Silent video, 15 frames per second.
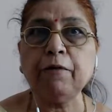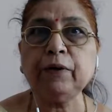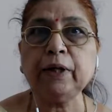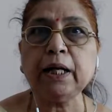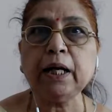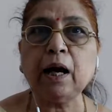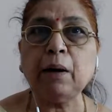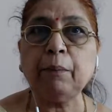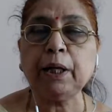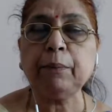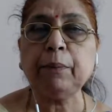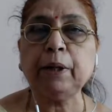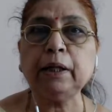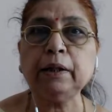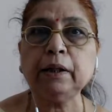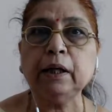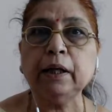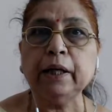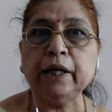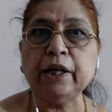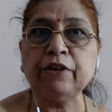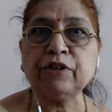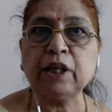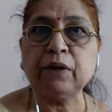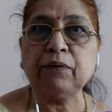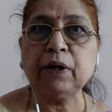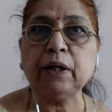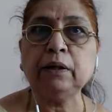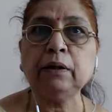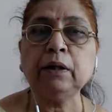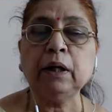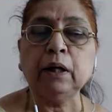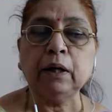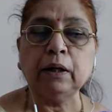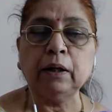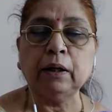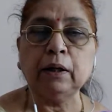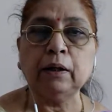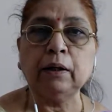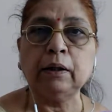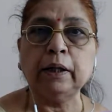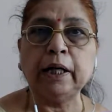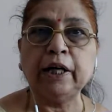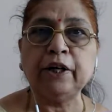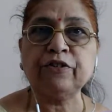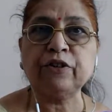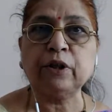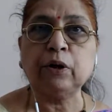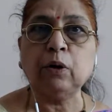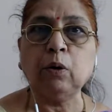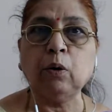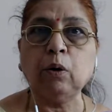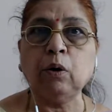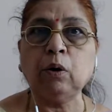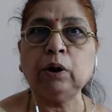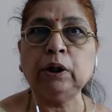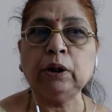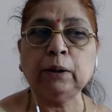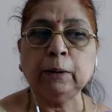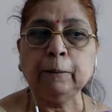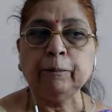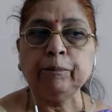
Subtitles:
Every amendment is given its own